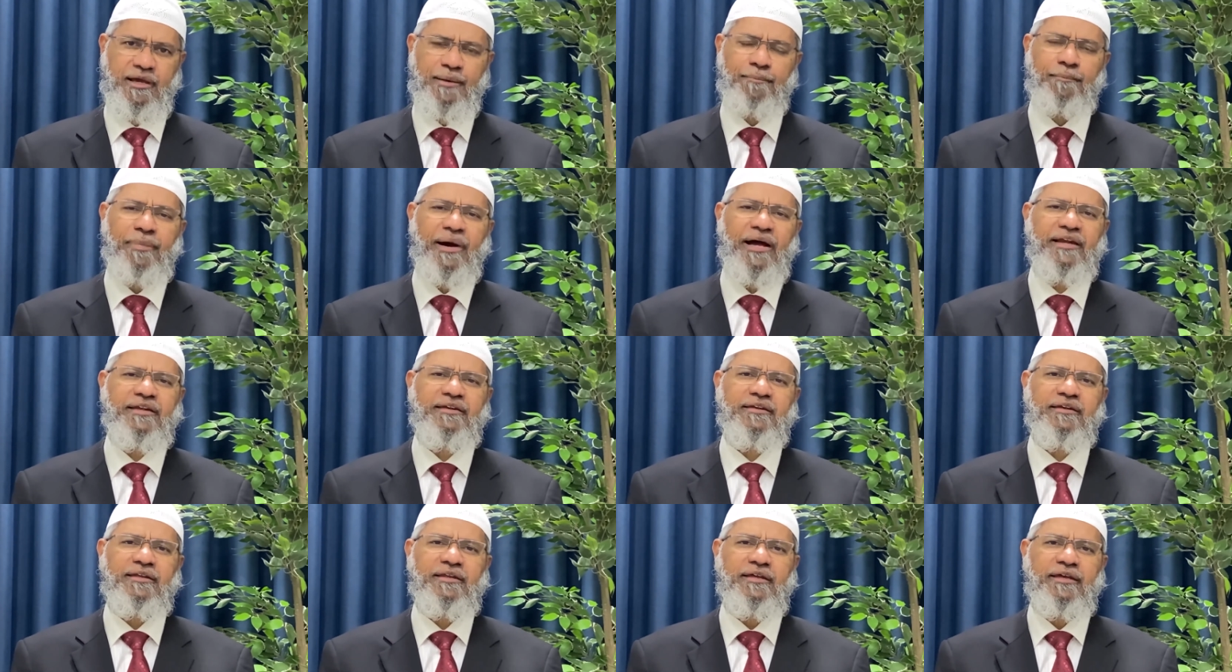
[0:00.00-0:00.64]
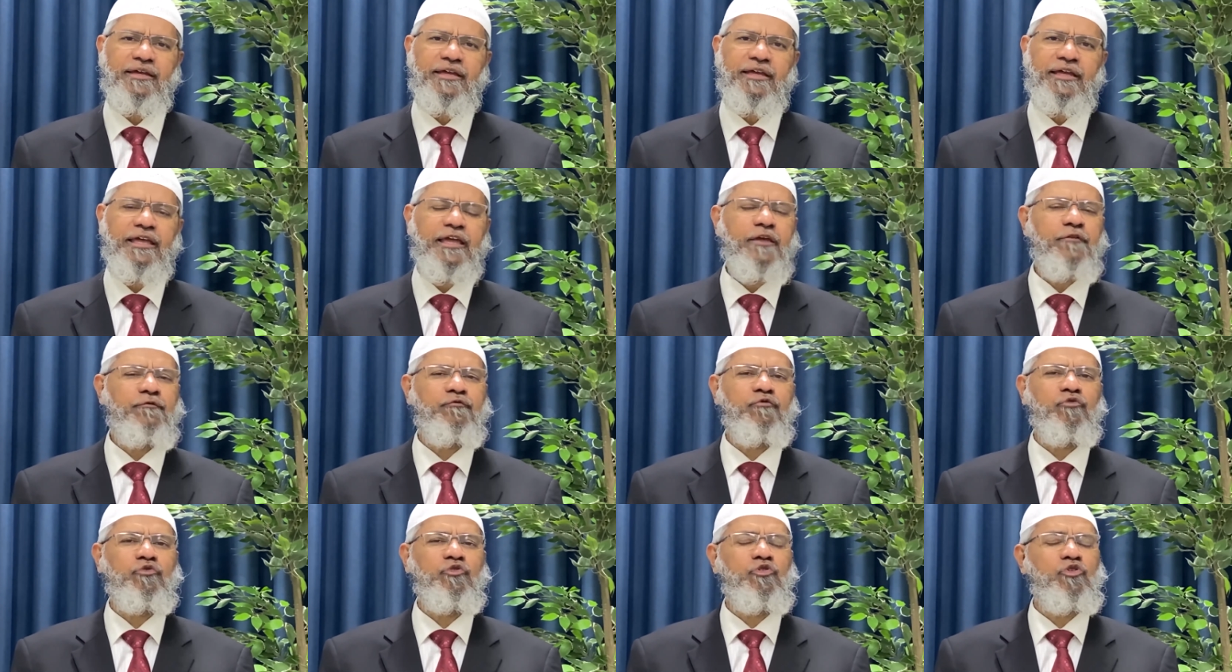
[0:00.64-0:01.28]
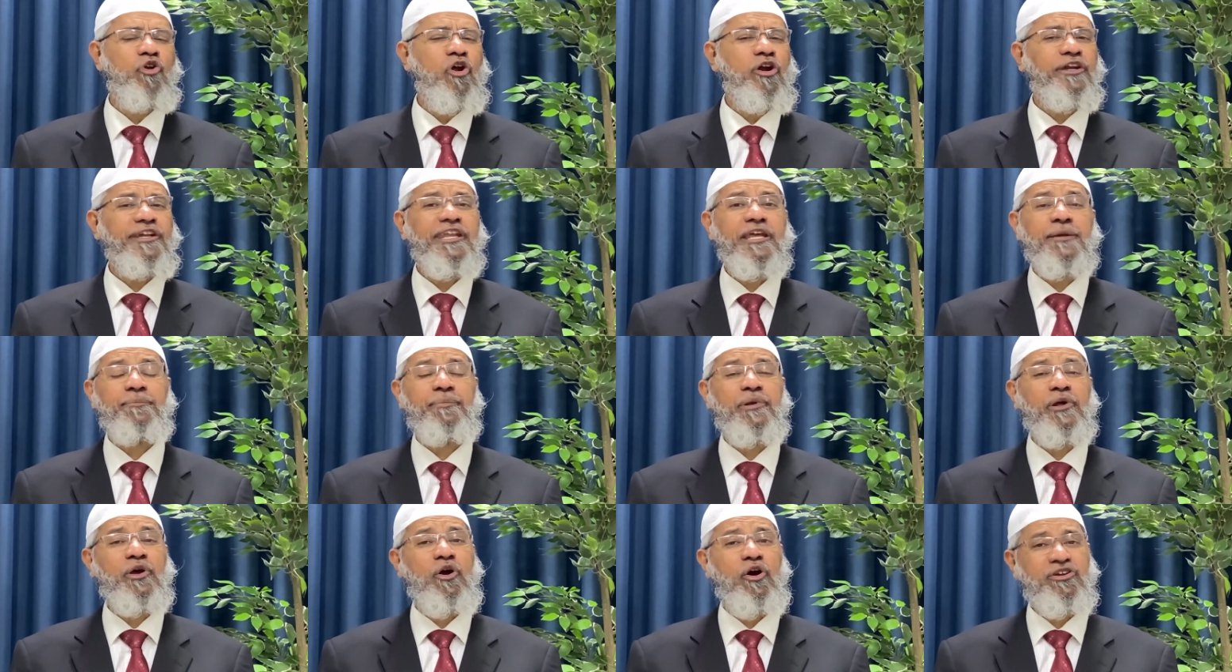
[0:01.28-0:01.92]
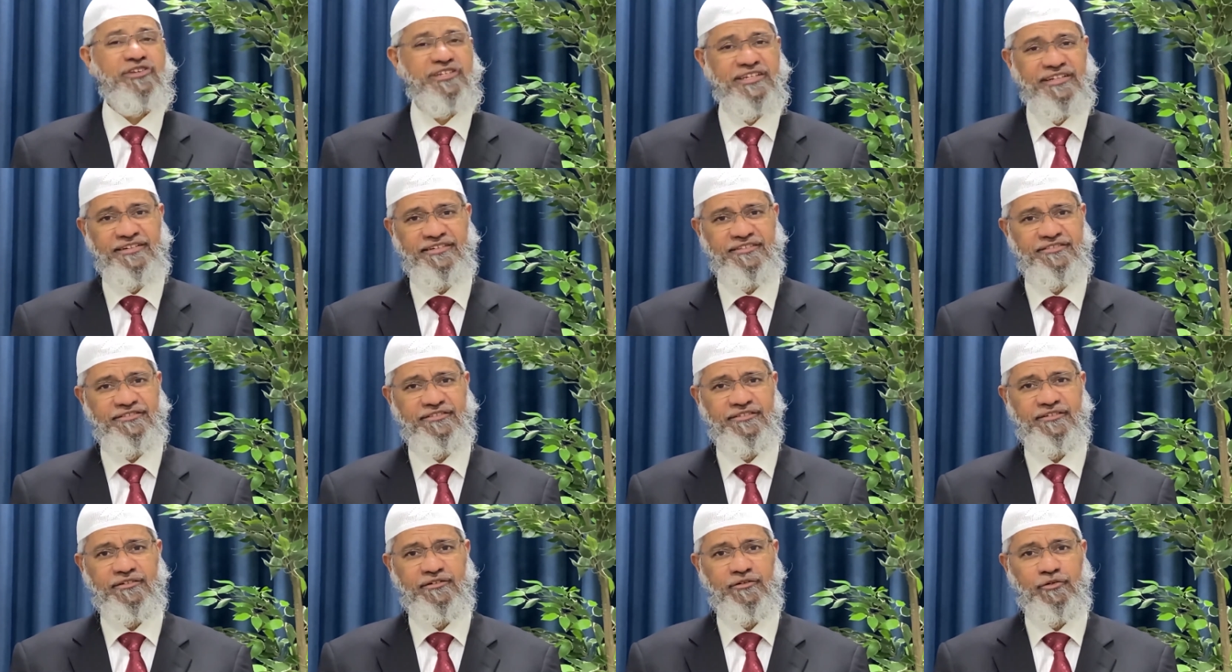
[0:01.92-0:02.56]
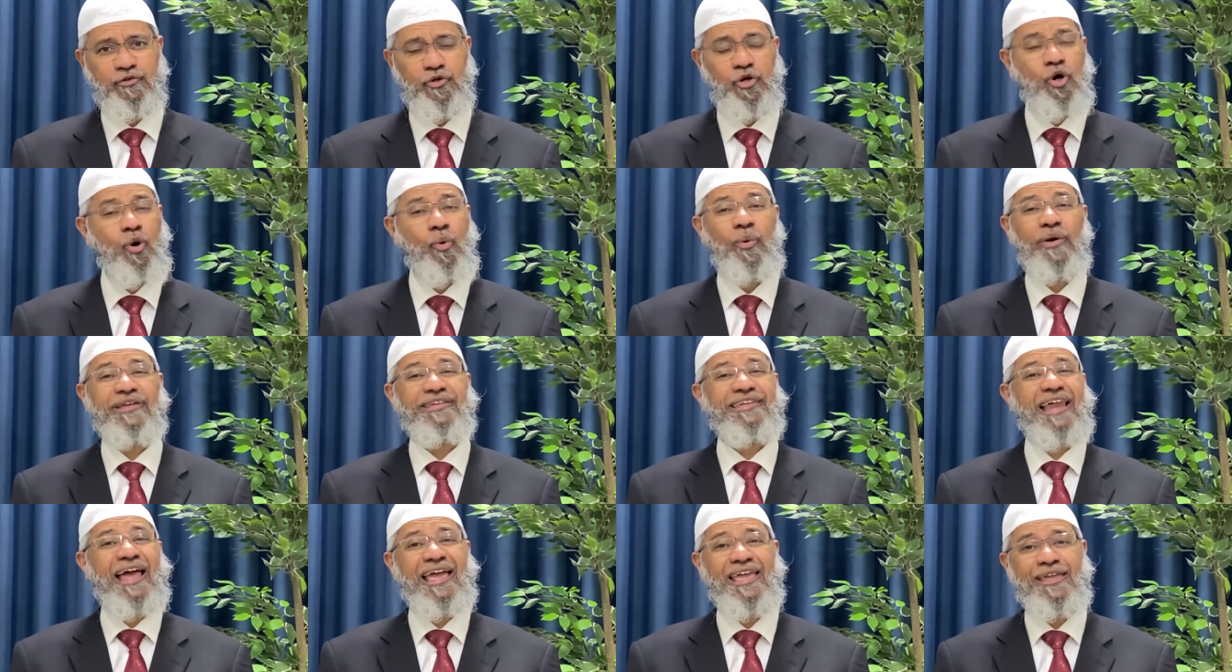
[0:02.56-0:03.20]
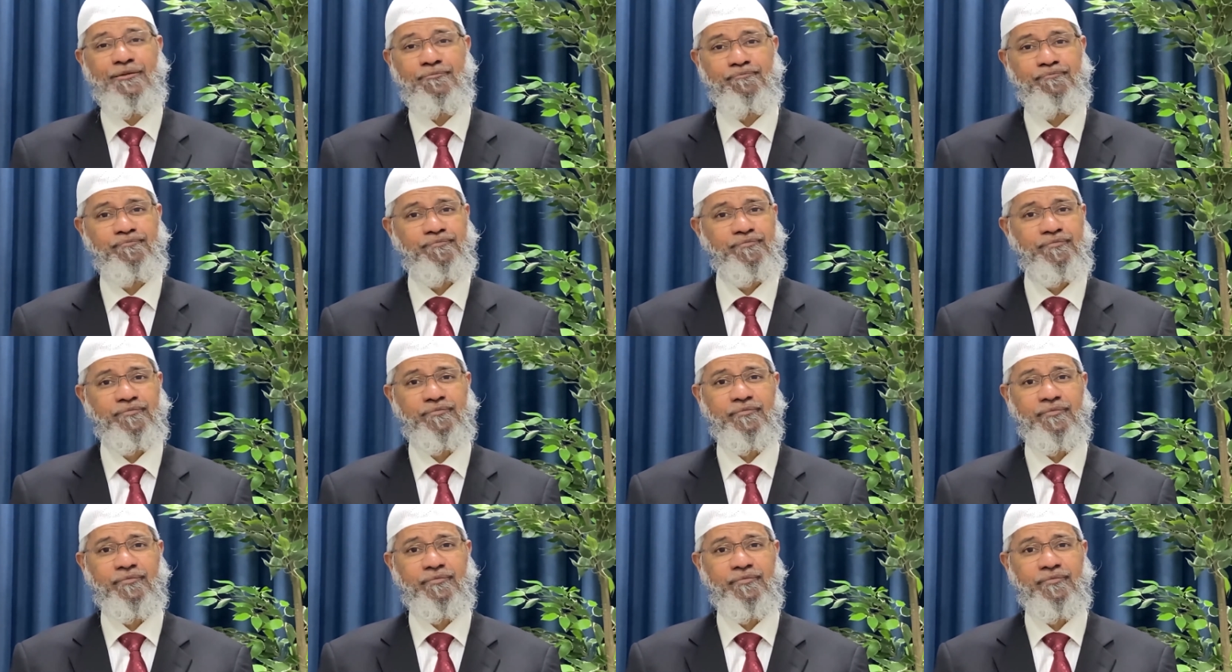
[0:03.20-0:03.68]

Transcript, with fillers: But if you do not take precautions, over time,